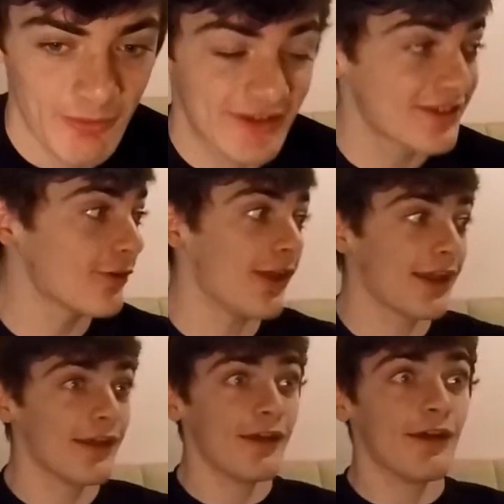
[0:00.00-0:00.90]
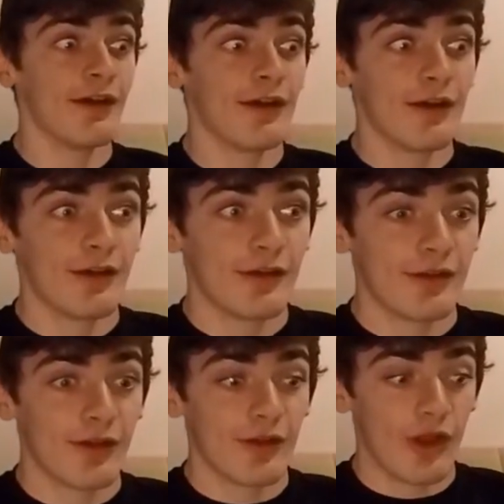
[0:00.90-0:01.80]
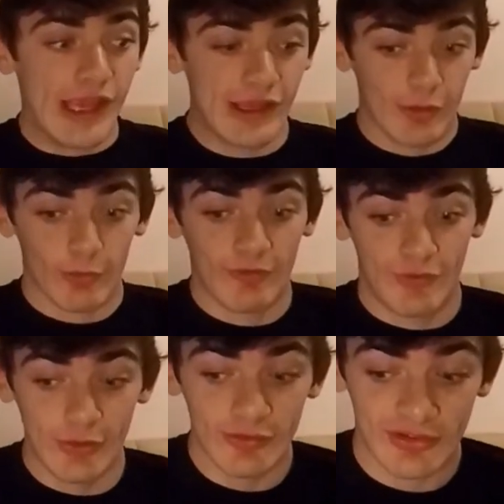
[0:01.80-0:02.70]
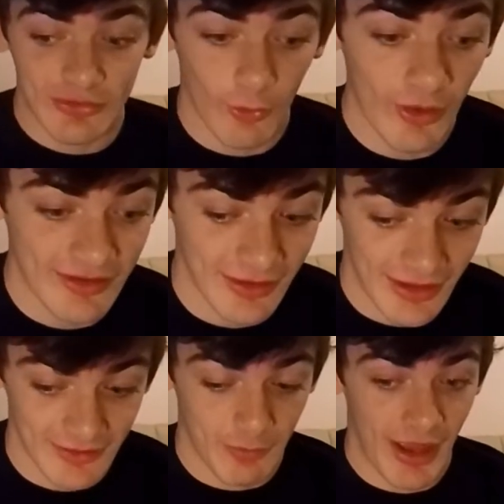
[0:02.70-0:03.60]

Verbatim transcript: But still, like, he reviews toys and he gets